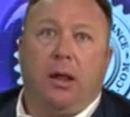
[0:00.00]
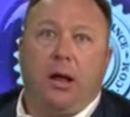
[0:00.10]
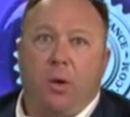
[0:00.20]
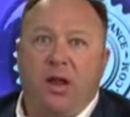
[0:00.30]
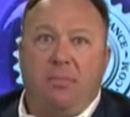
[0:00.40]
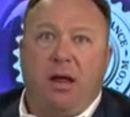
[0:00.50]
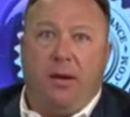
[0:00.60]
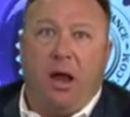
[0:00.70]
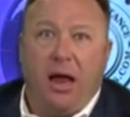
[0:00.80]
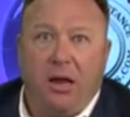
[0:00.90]
And I go, what do you mean?
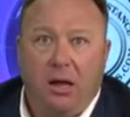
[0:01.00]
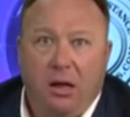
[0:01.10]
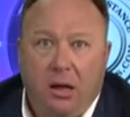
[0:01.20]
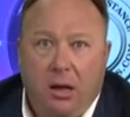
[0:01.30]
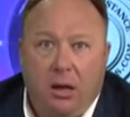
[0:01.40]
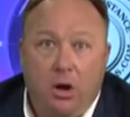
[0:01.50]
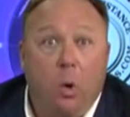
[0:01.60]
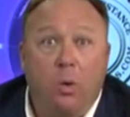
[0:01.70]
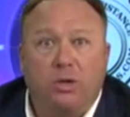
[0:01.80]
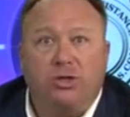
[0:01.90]
They're like, no
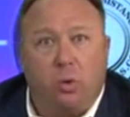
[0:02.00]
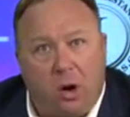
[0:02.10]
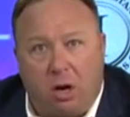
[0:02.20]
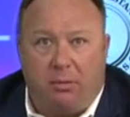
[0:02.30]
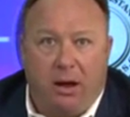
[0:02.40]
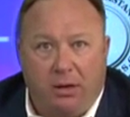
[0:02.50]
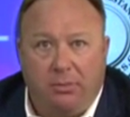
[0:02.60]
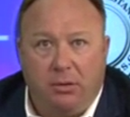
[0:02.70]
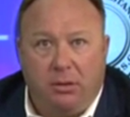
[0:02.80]
one wants to work around them.